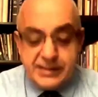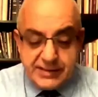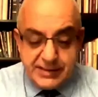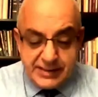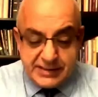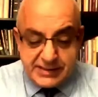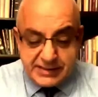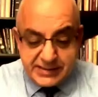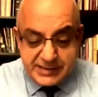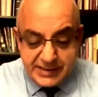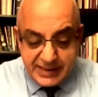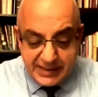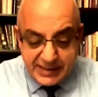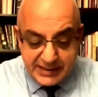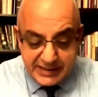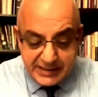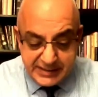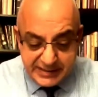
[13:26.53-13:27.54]
This
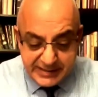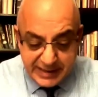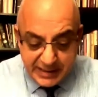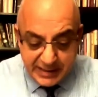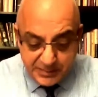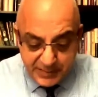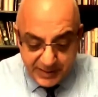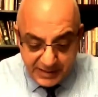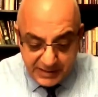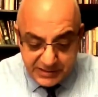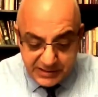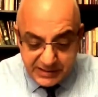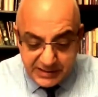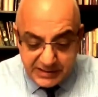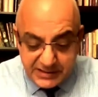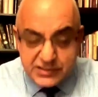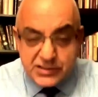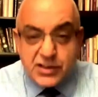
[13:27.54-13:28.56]

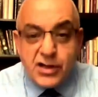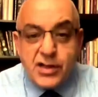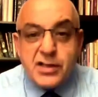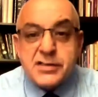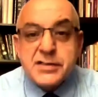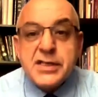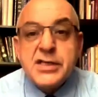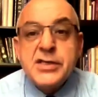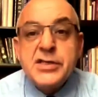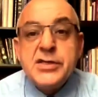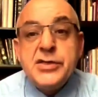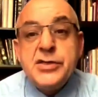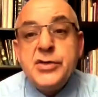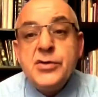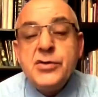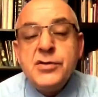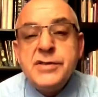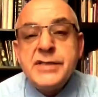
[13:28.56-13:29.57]
celebration is called
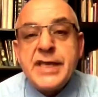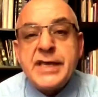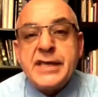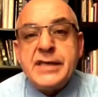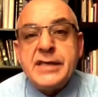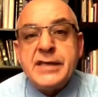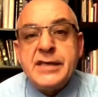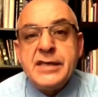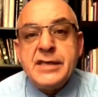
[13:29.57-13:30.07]
Yule Day.